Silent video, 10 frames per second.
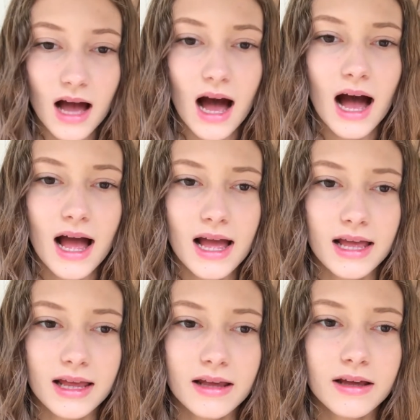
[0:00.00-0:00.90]

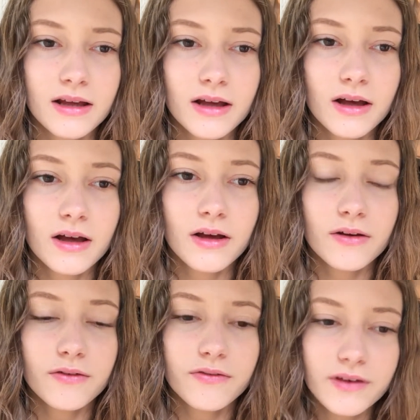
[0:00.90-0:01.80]
I
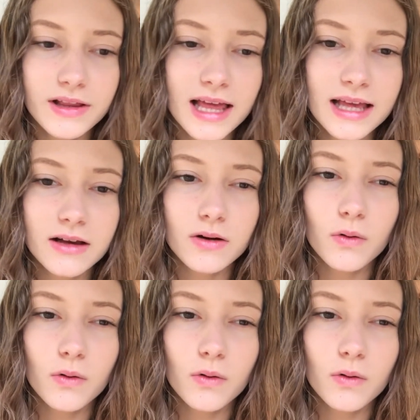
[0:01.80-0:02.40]
feel like